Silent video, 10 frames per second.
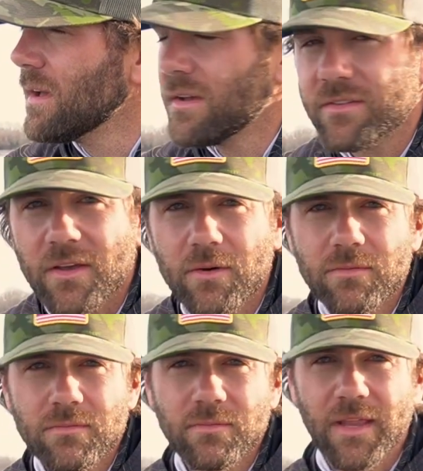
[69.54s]
So,
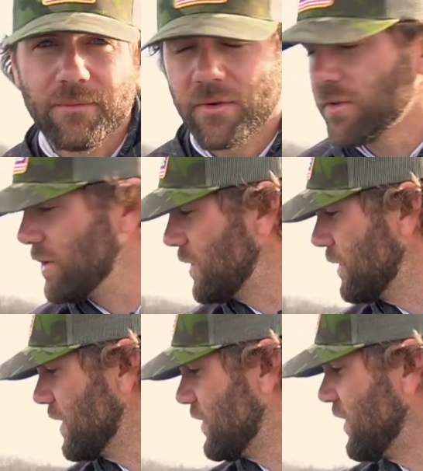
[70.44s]
without further ado,
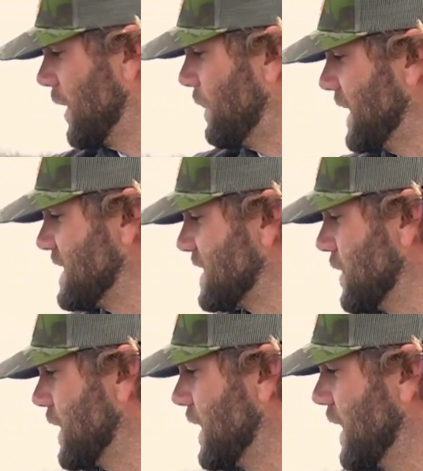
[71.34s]
let's jump
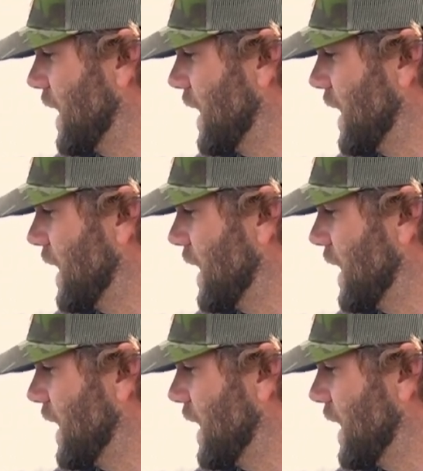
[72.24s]
into it.